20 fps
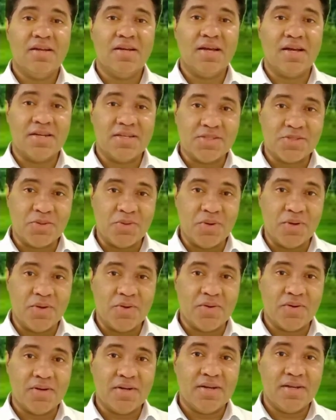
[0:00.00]
that is
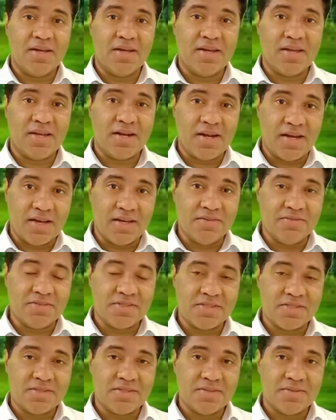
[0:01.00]
going on in their
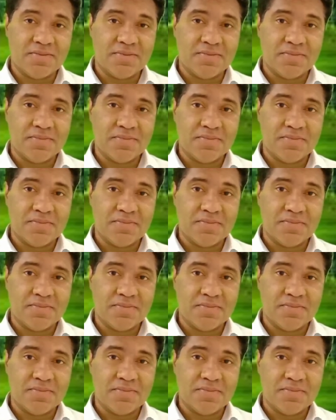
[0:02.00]
lives.